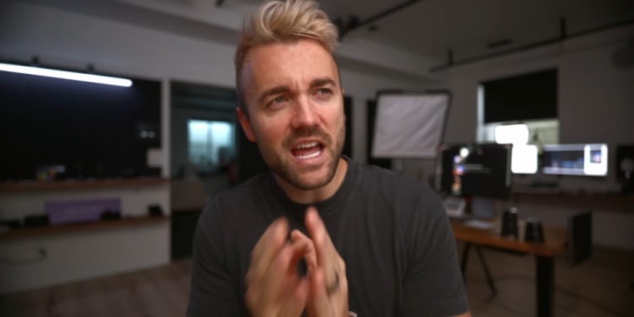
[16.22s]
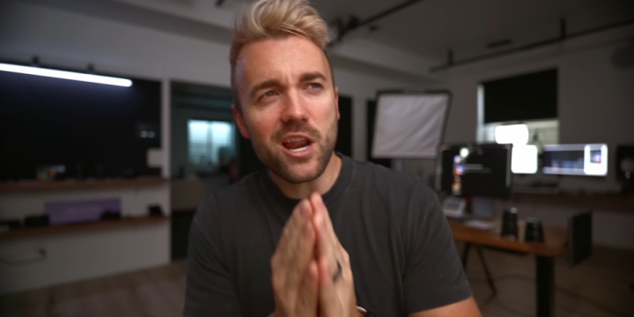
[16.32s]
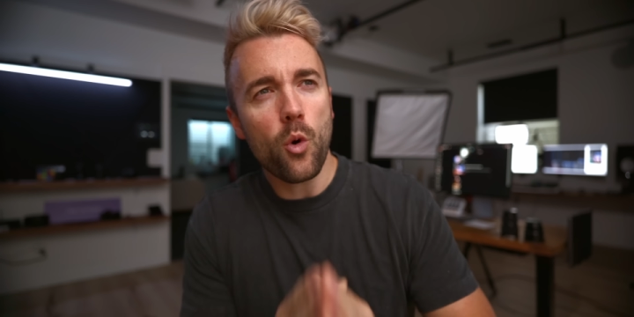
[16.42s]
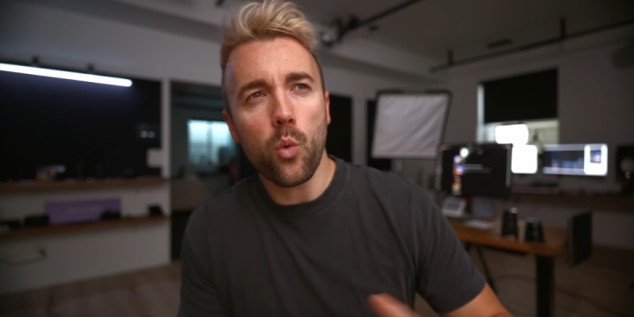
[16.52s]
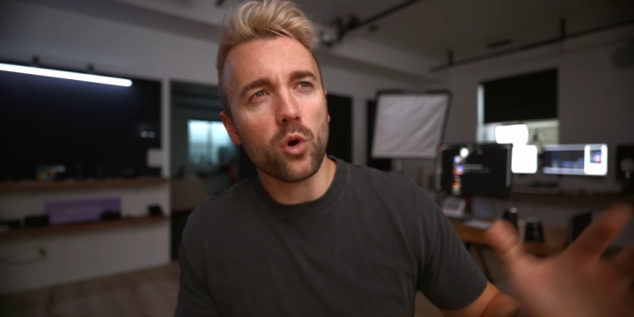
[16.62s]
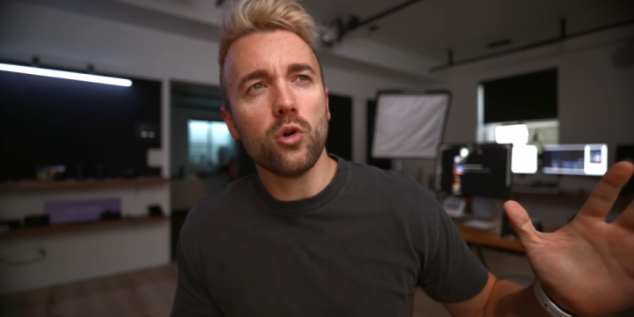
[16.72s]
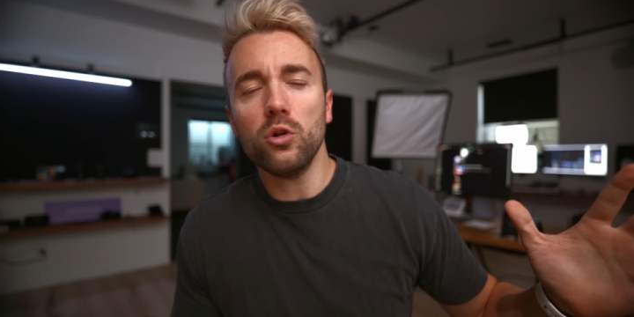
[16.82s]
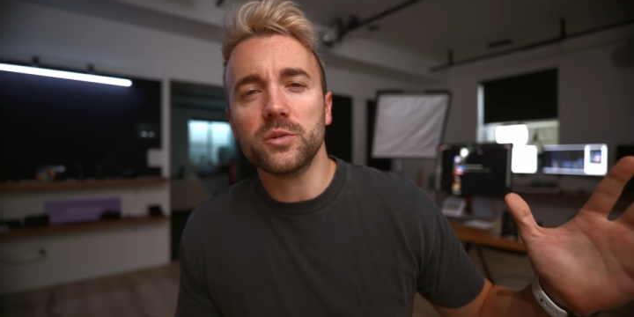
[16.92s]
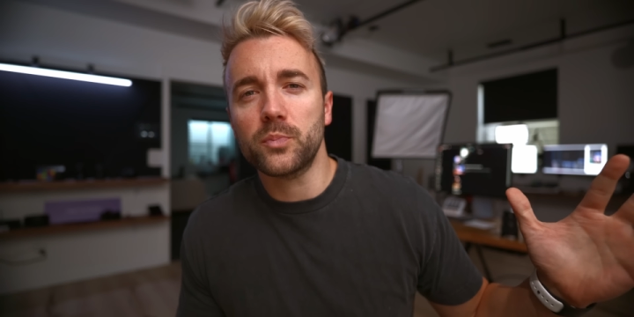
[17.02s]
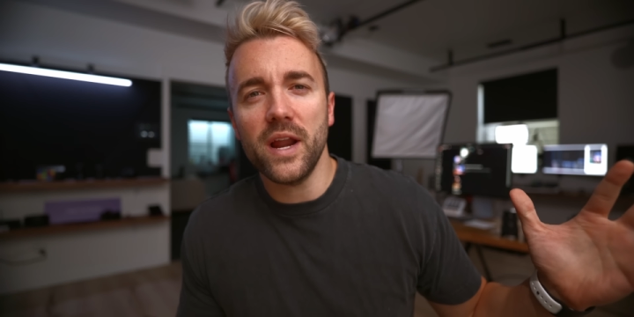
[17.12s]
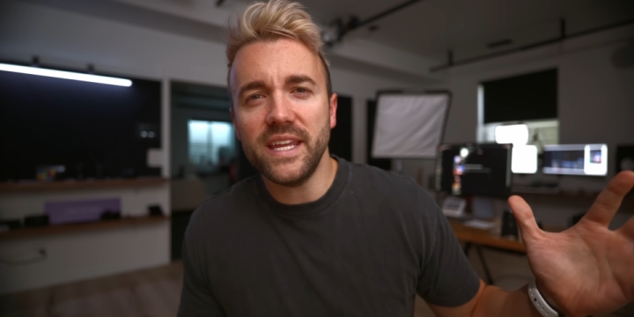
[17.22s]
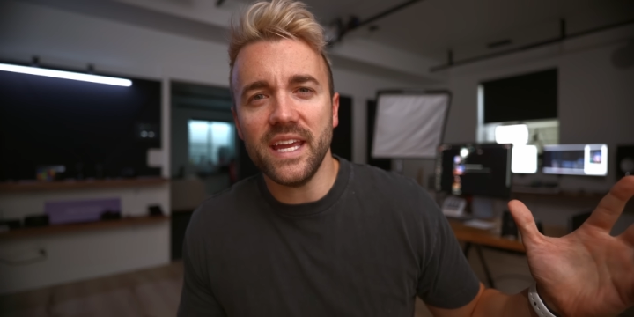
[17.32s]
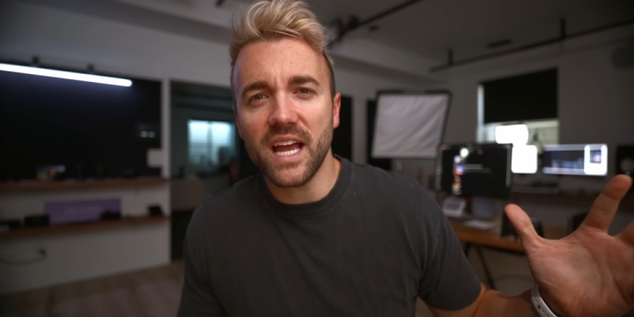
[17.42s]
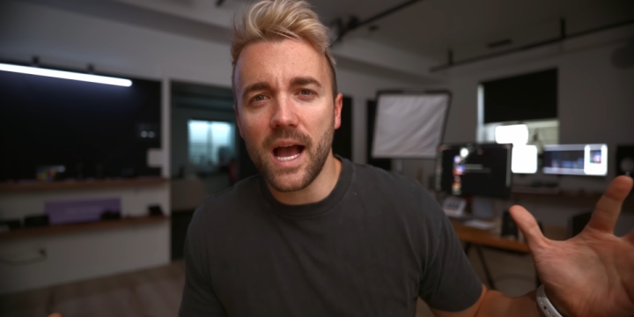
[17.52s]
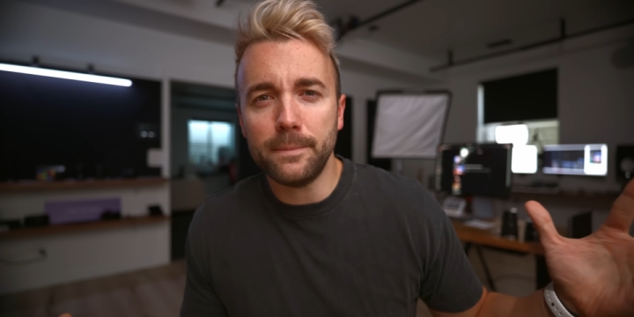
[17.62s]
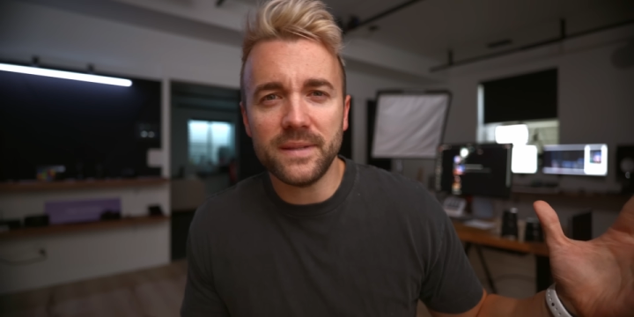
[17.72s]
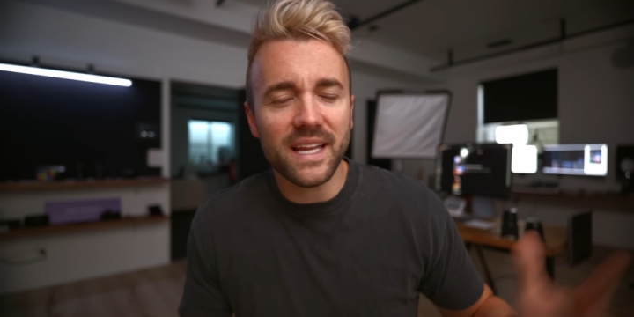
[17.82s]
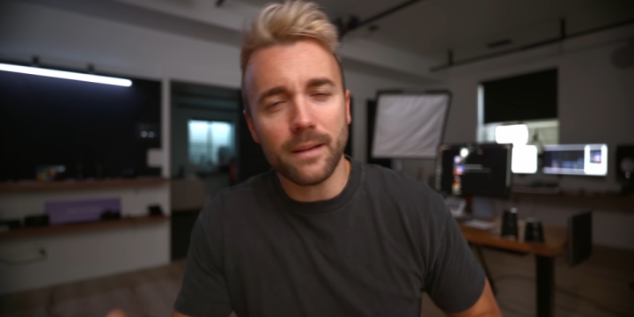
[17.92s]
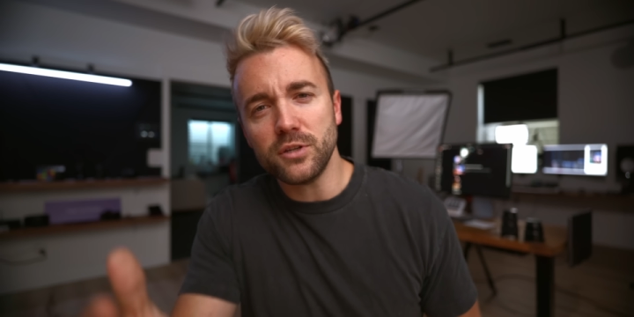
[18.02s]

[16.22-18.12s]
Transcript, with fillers: not a world-breaking update.